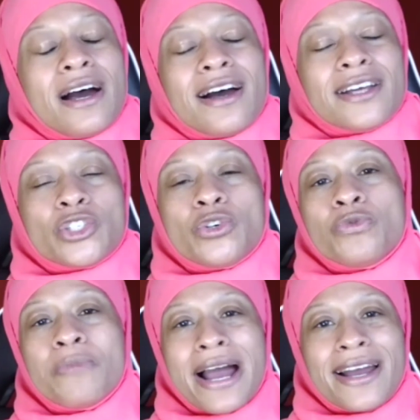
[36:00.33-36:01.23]
uh, to
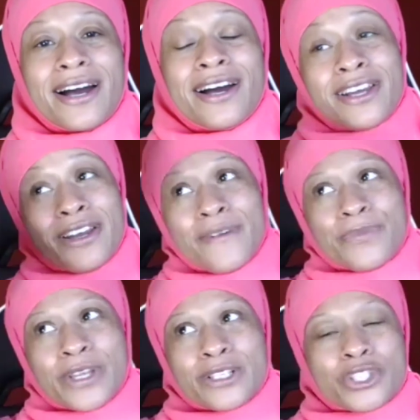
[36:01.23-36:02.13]
my uh,
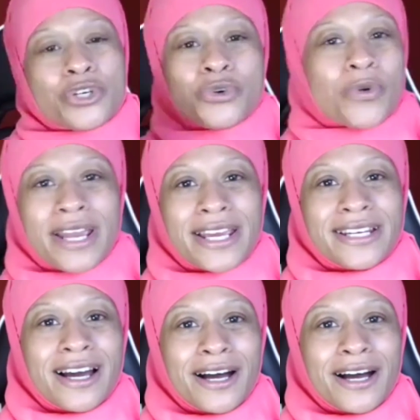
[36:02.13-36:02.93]
tutoring